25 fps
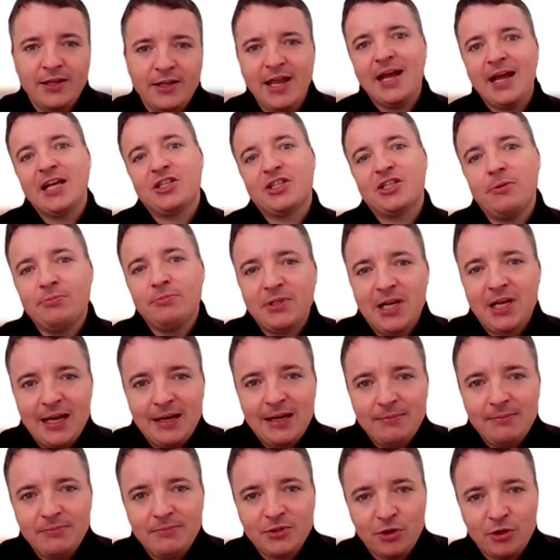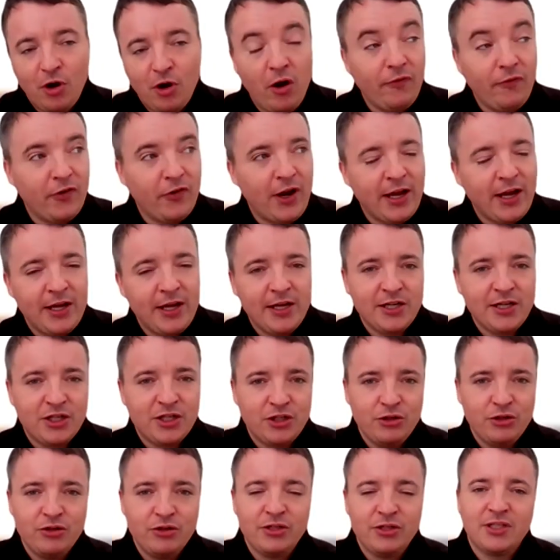Yeah, sometimes or often I hear
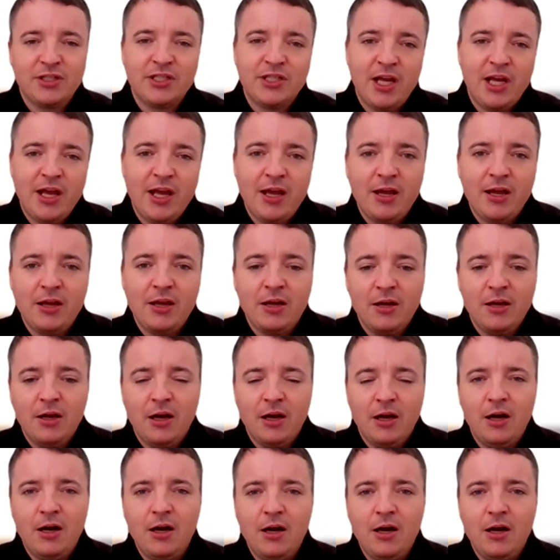students say,